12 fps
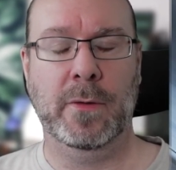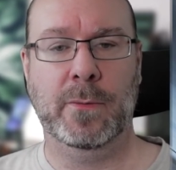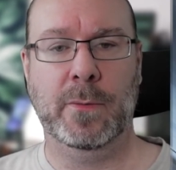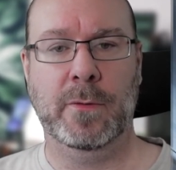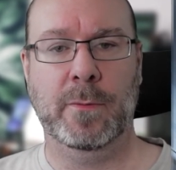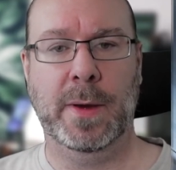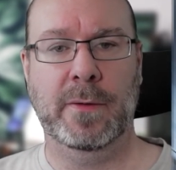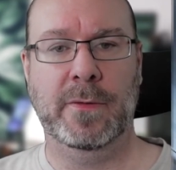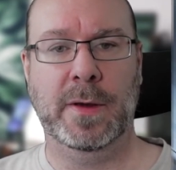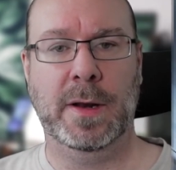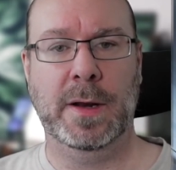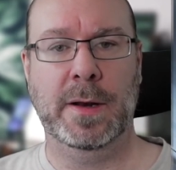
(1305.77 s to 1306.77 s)
which
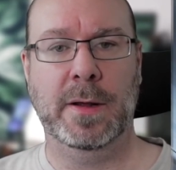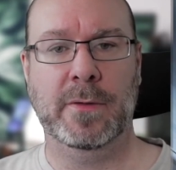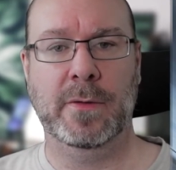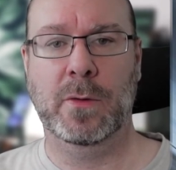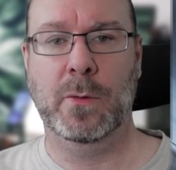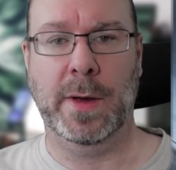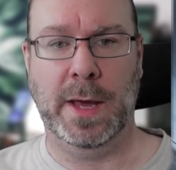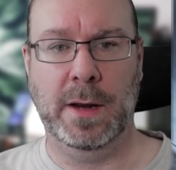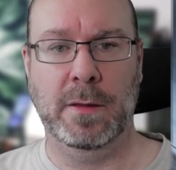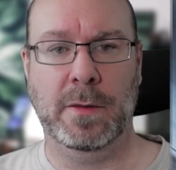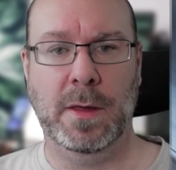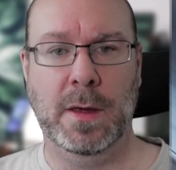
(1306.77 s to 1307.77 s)
basically doesn't do anything,